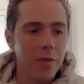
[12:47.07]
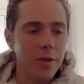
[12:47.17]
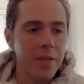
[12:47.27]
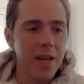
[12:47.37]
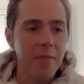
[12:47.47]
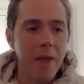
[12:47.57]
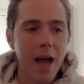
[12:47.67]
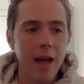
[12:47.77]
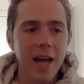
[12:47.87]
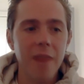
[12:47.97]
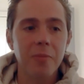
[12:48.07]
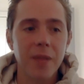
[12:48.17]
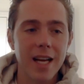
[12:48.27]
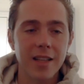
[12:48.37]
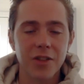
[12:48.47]
me and Mac had
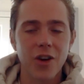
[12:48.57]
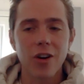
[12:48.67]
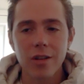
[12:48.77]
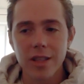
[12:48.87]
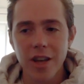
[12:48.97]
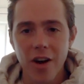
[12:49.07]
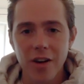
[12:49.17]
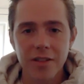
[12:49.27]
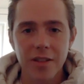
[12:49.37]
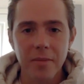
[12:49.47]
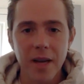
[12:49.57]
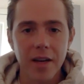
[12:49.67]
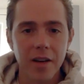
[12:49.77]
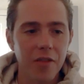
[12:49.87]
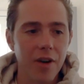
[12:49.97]
plans early on to
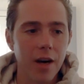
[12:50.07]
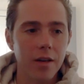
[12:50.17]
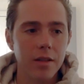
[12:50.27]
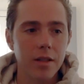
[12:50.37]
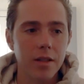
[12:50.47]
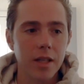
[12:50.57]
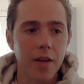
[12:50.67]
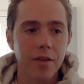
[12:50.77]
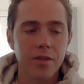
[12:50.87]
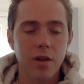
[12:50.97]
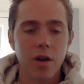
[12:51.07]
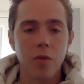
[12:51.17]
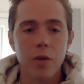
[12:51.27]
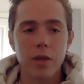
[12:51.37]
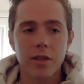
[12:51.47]
make a record together, so I
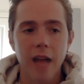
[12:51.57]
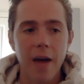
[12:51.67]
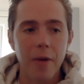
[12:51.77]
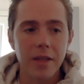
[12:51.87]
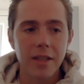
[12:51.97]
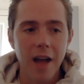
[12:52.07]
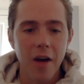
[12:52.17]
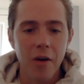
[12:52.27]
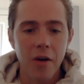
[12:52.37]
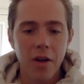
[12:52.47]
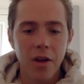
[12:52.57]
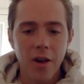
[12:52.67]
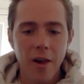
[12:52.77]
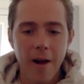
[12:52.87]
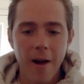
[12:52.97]
wish that went down,
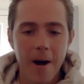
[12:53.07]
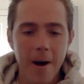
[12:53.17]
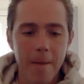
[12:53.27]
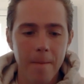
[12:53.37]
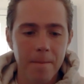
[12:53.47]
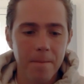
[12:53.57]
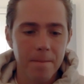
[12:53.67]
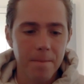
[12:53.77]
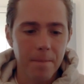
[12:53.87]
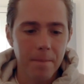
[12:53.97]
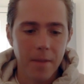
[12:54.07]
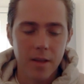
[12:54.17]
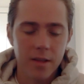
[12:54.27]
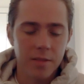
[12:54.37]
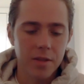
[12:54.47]

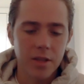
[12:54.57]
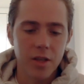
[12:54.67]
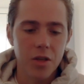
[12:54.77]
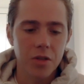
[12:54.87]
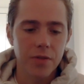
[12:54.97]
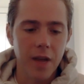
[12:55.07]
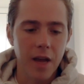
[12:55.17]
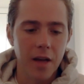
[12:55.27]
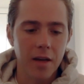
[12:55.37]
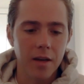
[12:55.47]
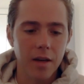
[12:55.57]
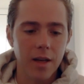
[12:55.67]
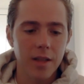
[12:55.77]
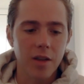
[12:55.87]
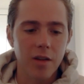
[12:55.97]
because I'm just a huge fan, and
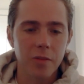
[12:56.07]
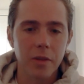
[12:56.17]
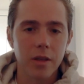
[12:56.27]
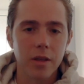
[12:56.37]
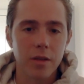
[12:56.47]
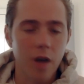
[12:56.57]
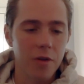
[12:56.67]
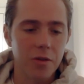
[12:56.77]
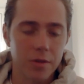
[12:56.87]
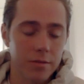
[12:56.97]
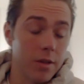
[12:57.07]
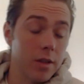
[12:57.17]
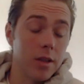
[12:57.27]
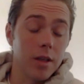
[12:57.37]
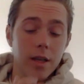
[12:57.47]
he's always was a
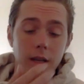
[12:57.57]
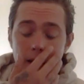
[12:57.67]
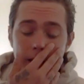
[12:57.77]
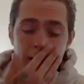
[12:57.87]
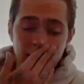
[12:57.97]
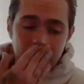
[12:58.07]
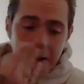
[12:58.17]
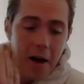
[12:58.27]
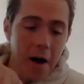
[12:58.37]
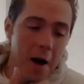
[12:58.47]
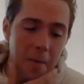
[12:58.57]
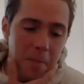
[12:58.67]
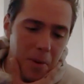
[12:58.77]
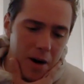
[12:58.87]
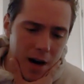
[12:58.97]
really good kid.
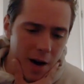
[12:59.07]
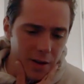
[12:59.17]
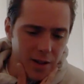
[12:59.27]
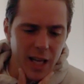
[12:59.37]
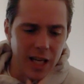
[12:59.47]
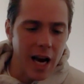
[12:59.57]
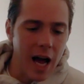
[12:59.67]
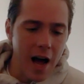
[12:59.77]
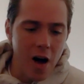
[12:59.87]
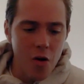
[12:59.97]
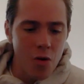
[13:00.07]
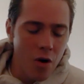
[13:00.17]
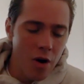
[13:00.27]
But I would say now,